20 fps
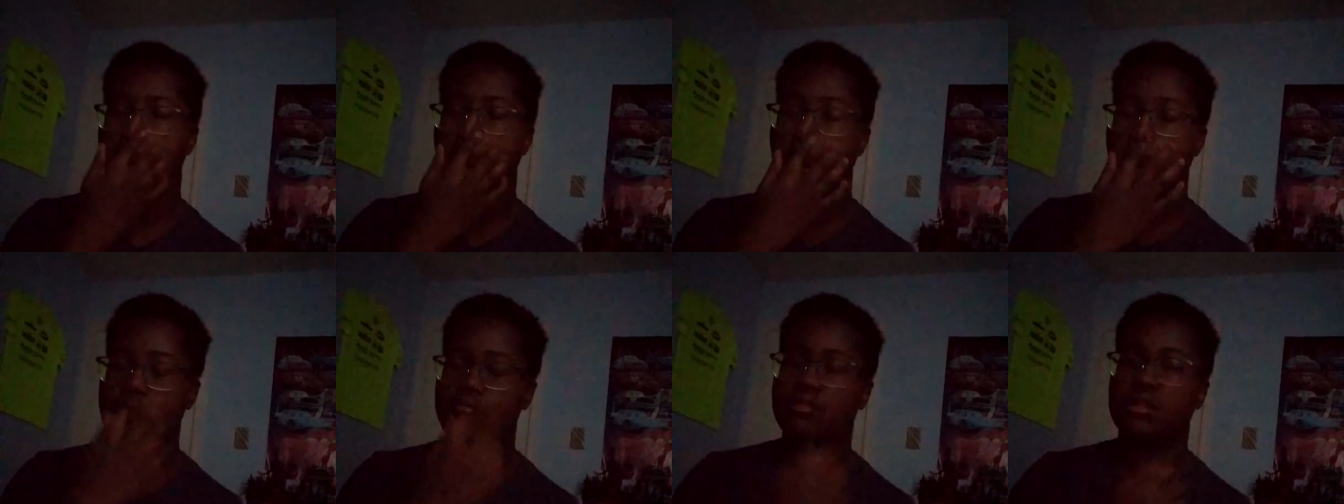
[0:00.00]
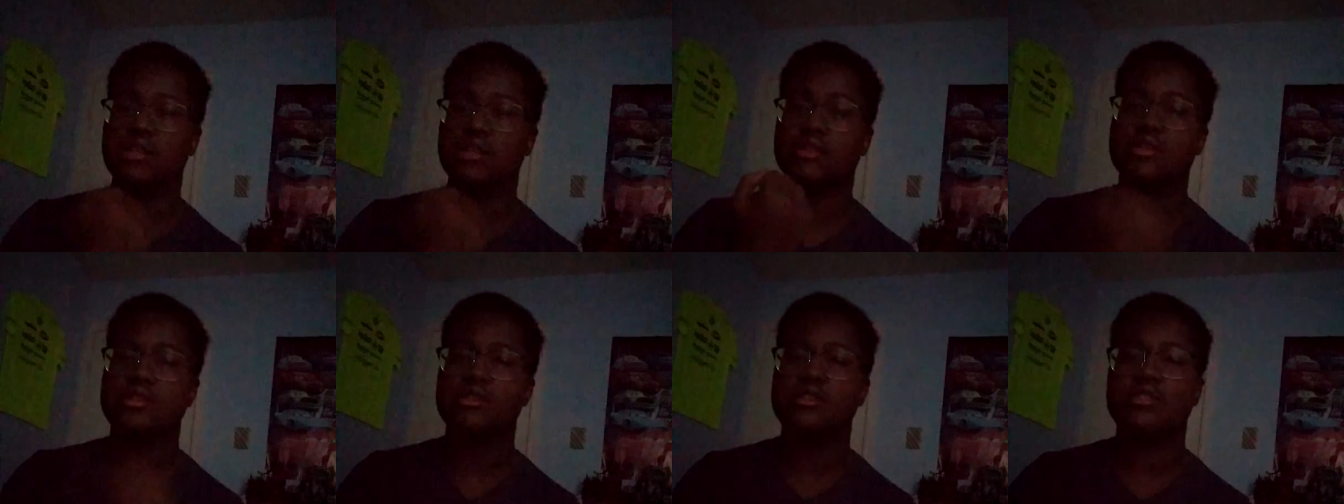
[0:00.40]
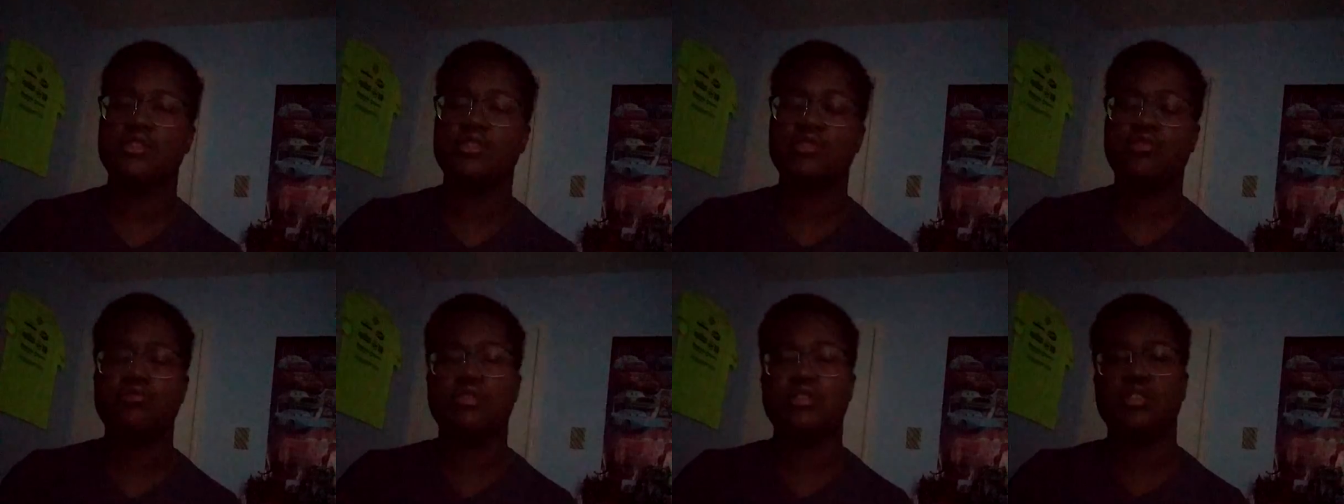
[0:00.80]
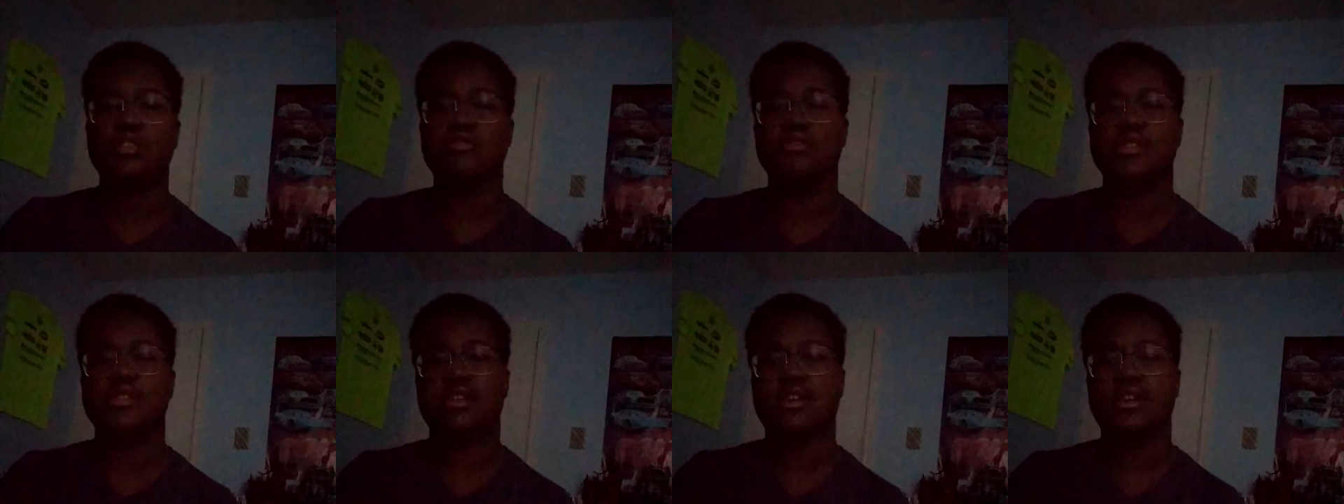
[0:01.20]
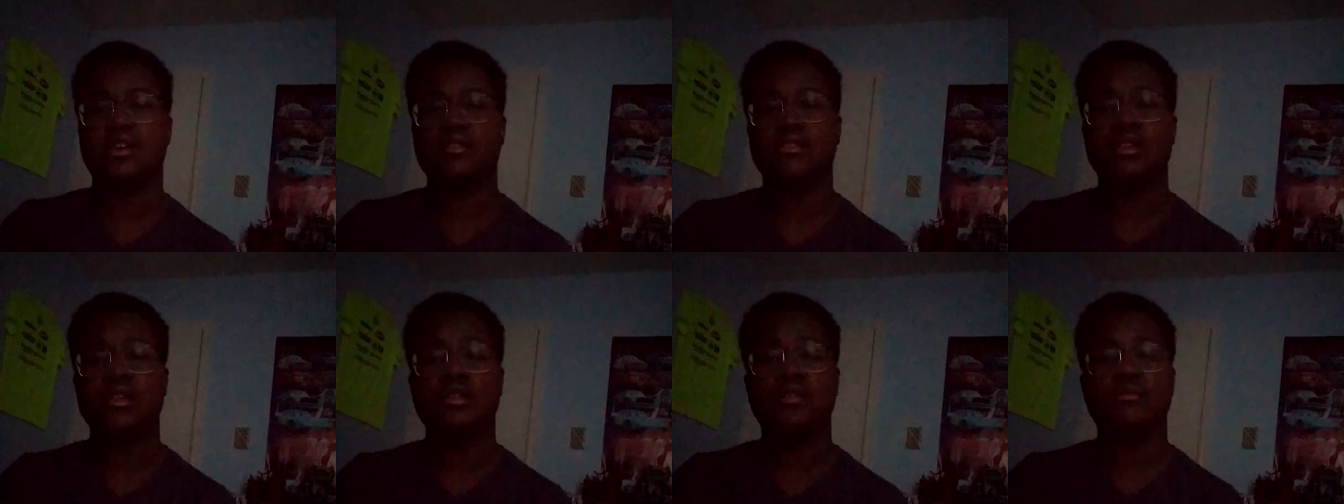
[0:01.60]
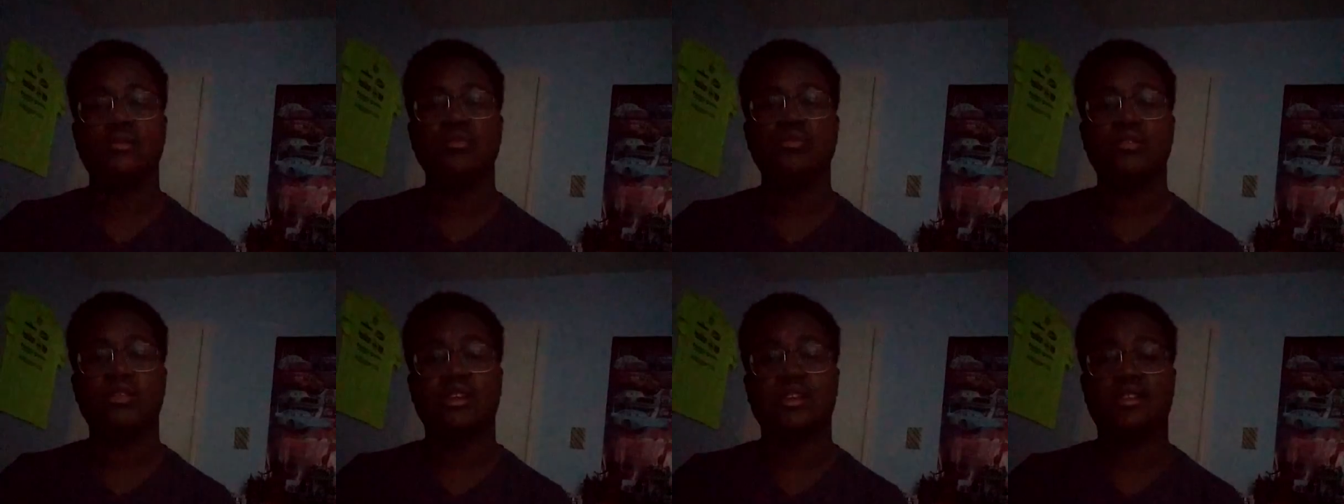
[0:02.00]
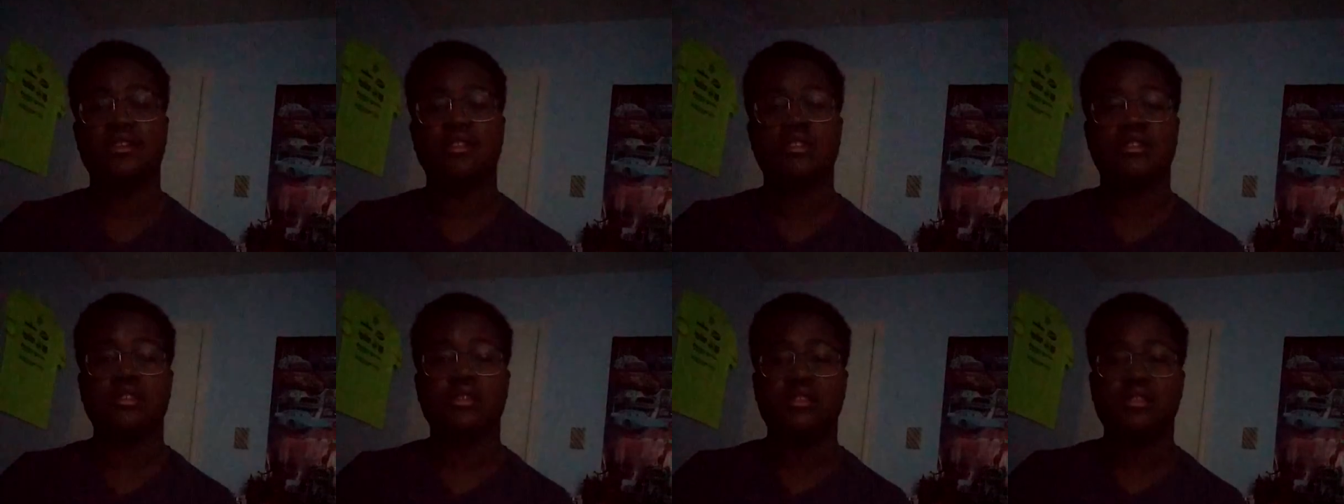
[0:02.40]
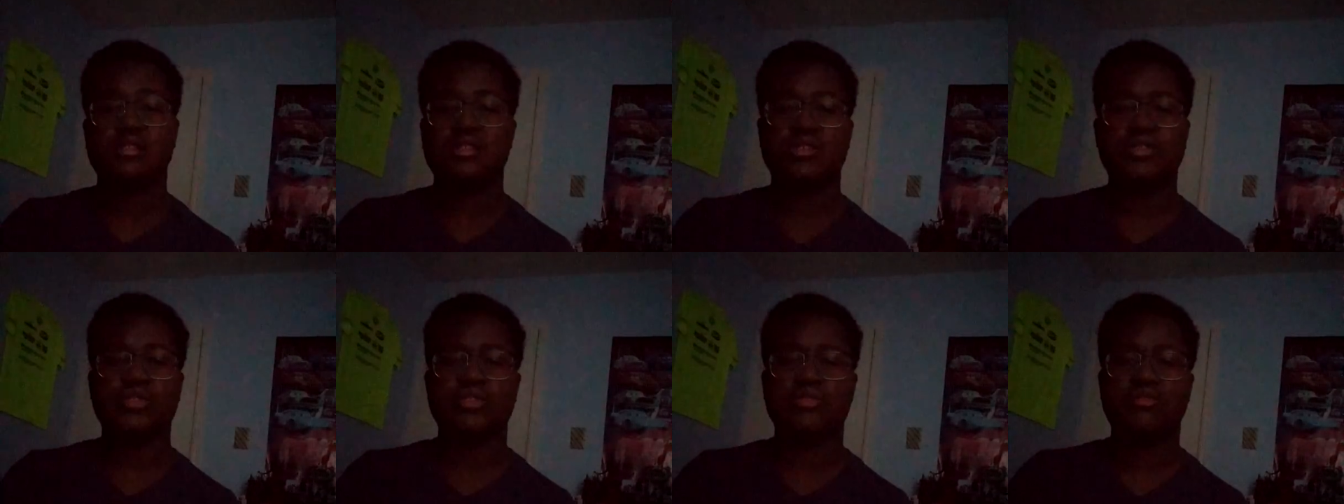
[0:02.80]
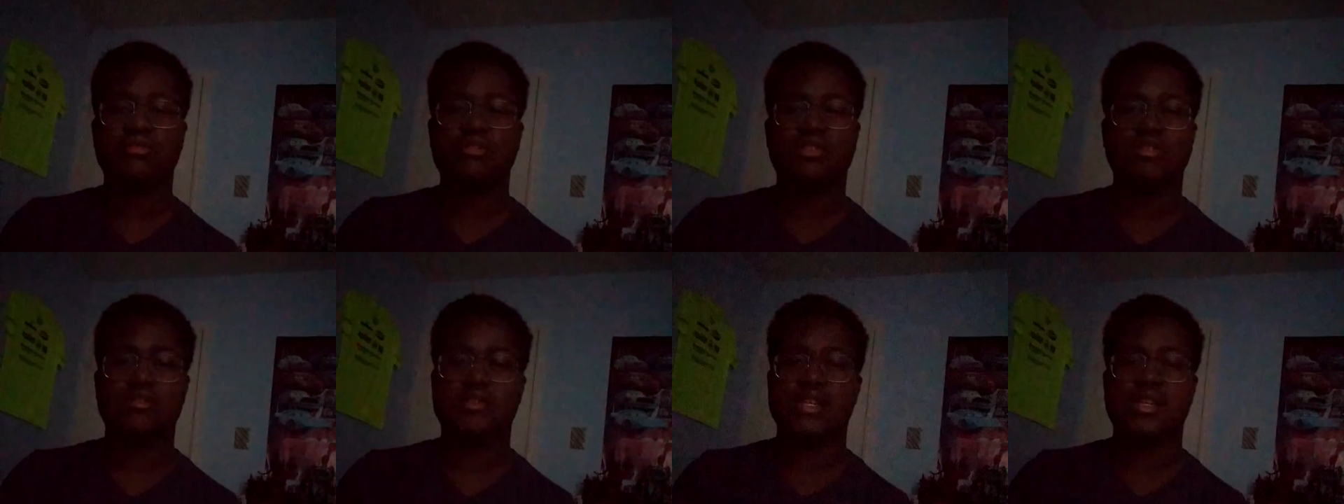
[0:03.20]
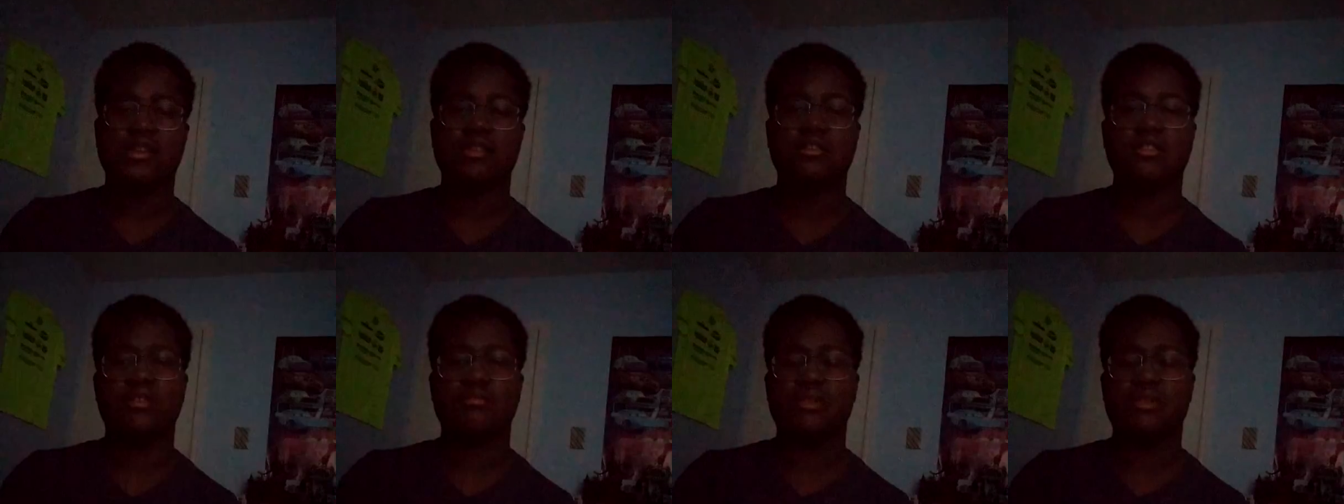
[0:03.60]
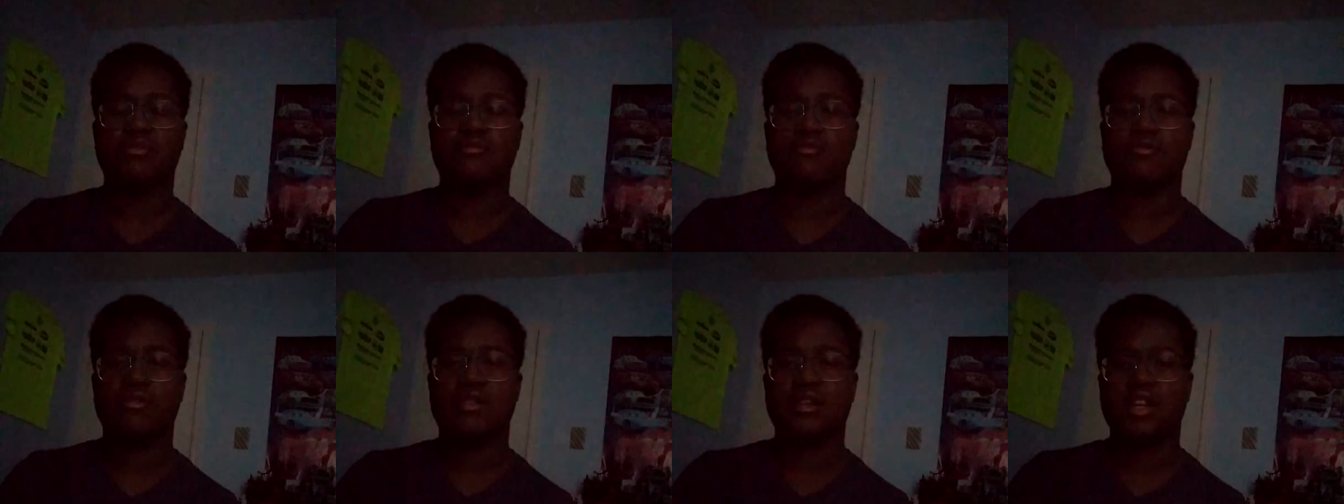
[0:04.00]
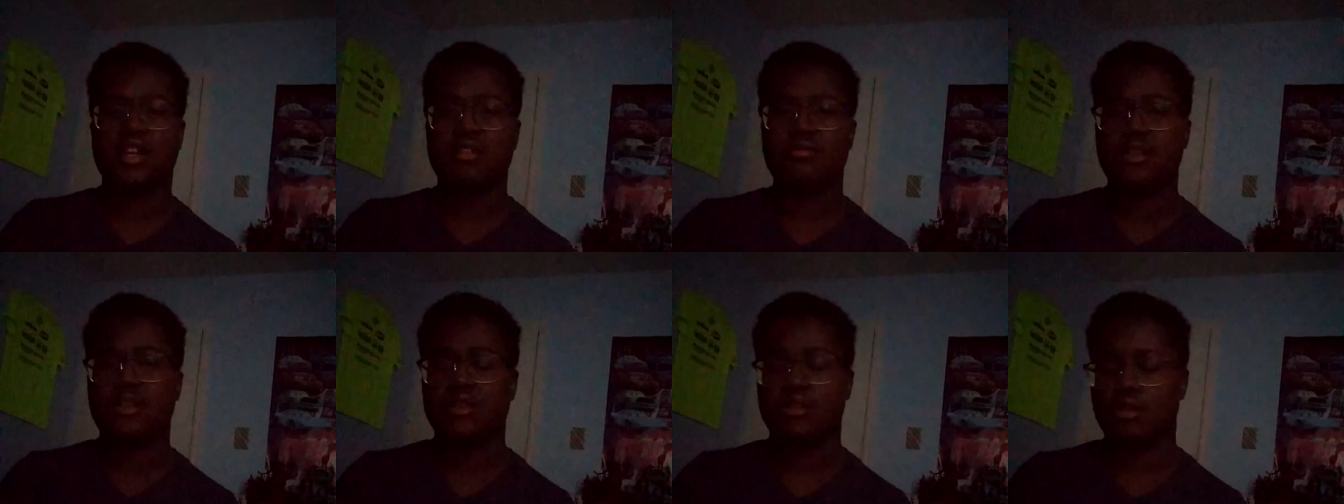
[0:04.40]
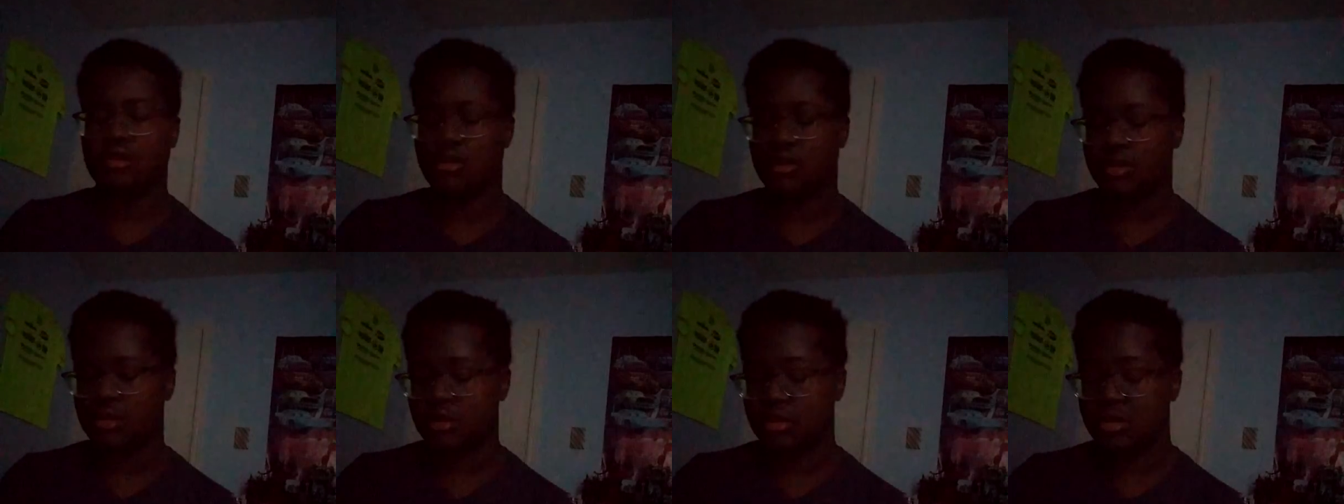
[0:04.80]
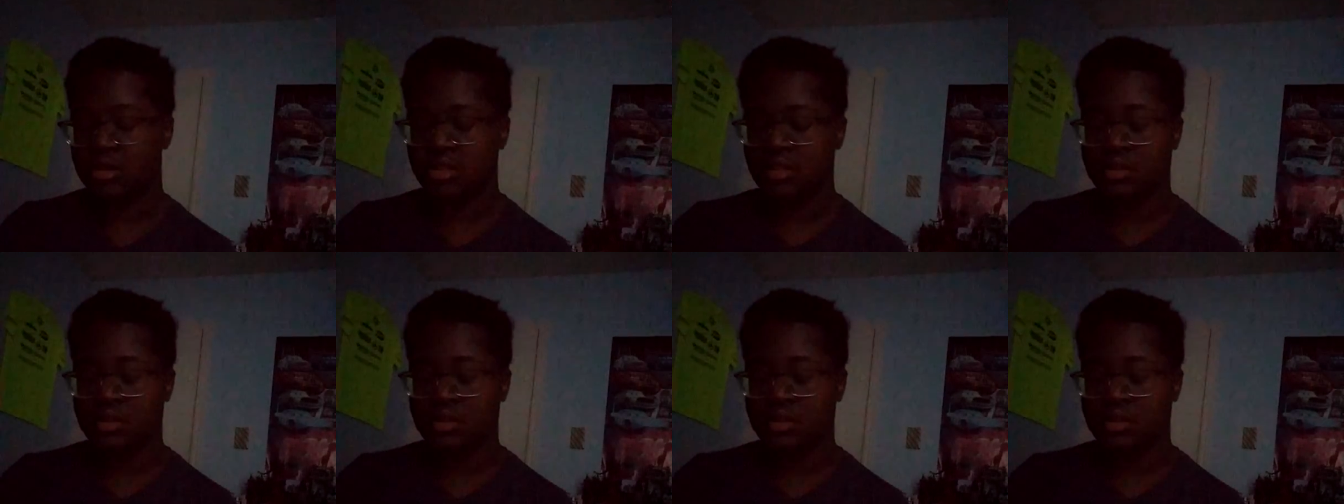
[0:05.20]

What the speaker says: I mean, it's just two notes. Like, people are like, that's just two notes. How can that be? That can be hard.